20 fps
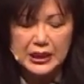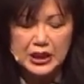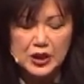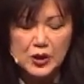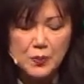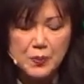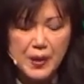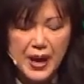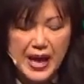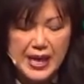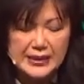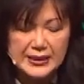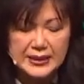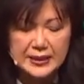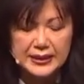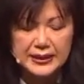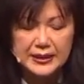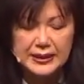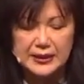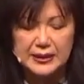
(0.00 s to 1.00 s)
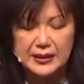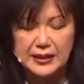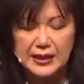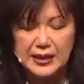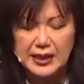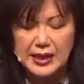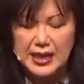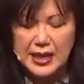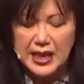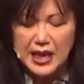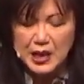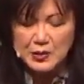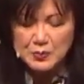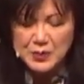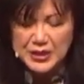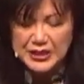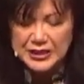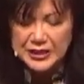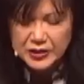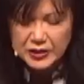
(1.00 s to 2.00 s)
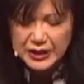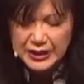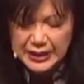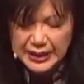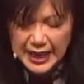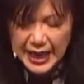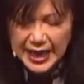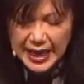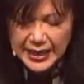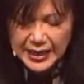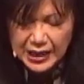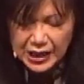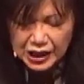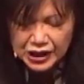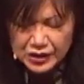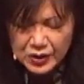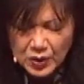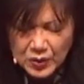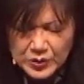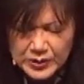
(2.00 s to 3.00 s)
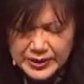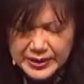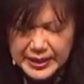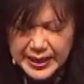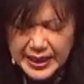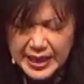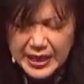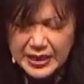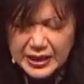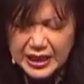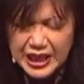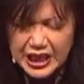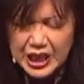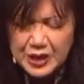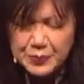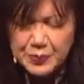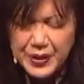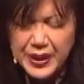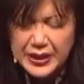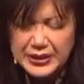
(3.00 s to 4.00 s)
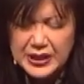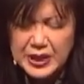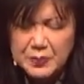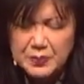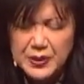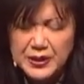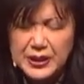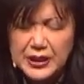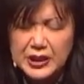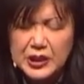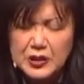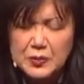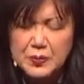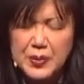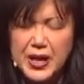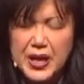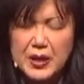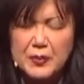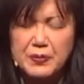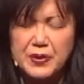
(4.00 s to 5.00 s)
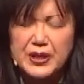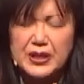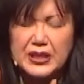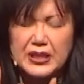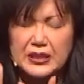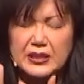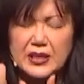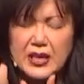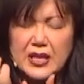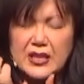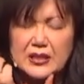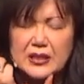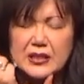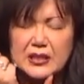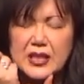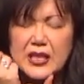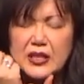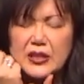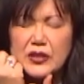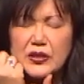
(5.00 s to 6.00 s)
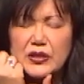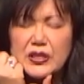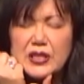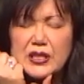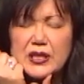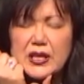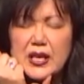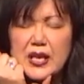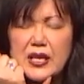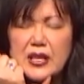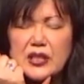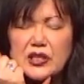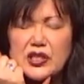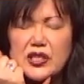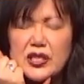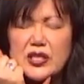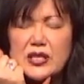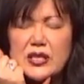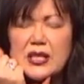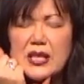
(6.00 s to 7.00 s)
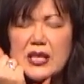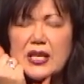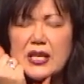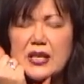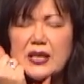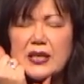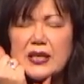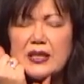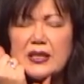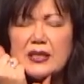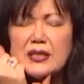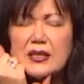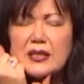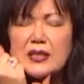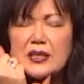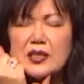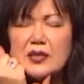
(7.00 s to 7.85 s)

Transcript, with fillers: little basket. And Mr. Goliath goes down and he picks up a little baby and he tucks it under his neck, just like this.